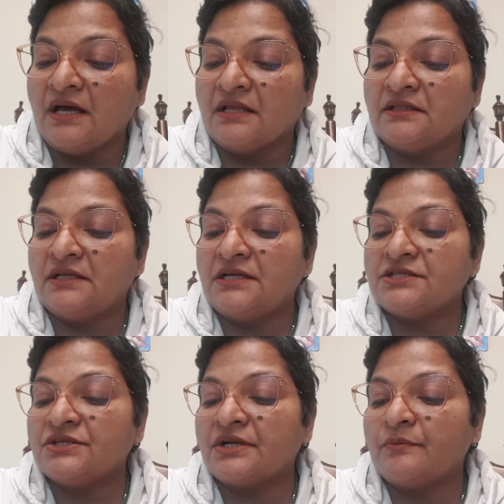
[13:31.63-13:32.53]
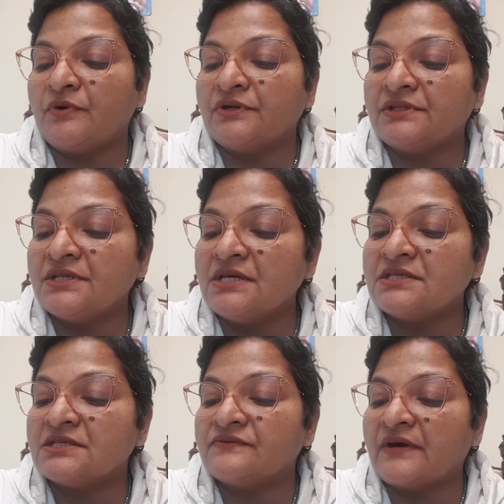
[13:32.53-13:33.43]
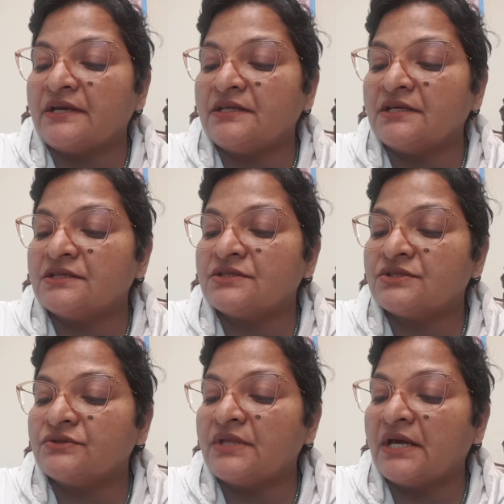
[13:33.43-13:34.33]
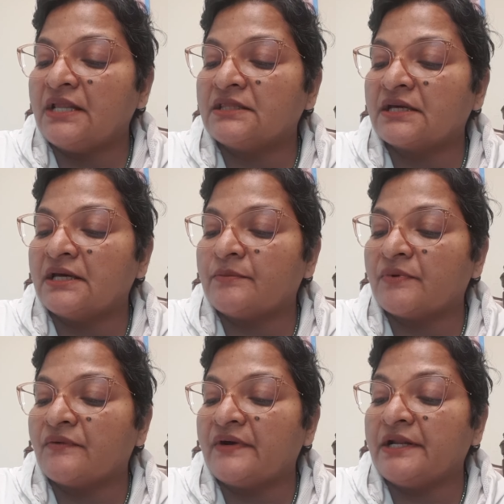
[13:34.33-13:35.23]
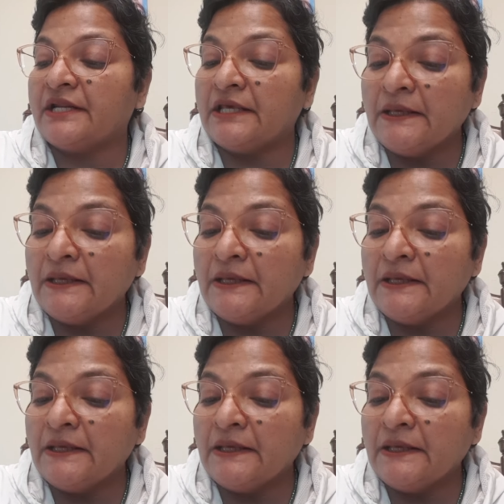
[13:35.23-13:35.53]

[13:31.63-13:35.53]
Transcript: The nurse report these findings to the healthcare provider